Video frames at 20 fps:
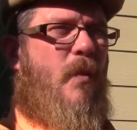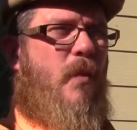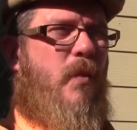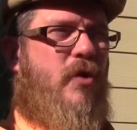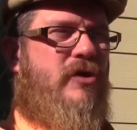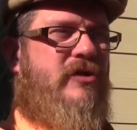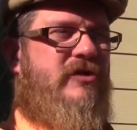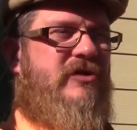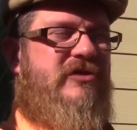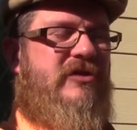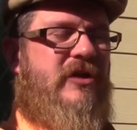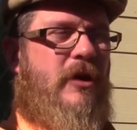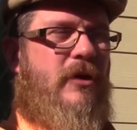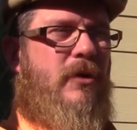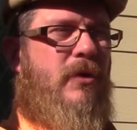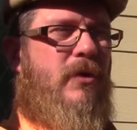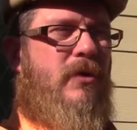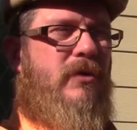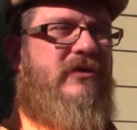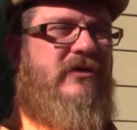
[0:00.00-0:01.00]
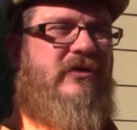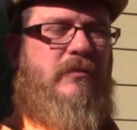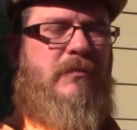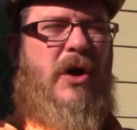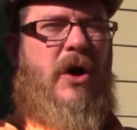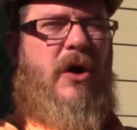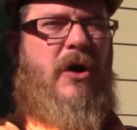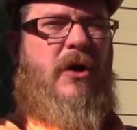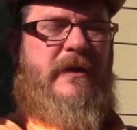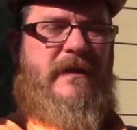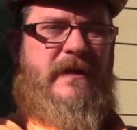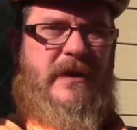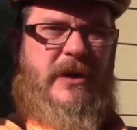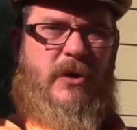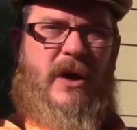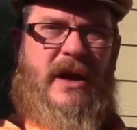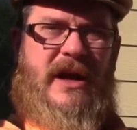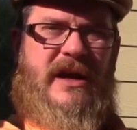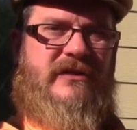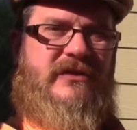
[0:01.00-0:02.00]
were so small in the
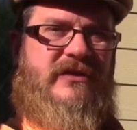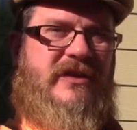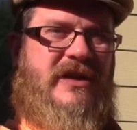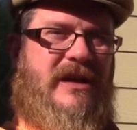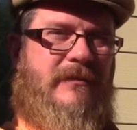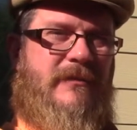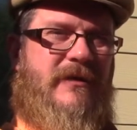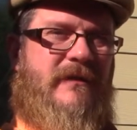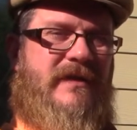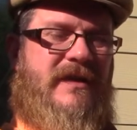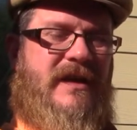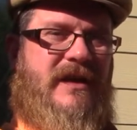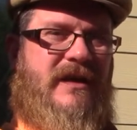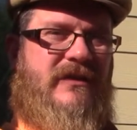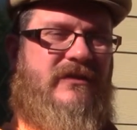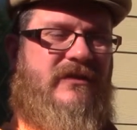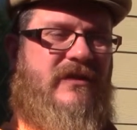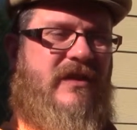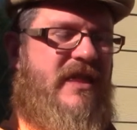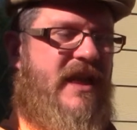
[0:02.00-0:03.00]
grand scheme of things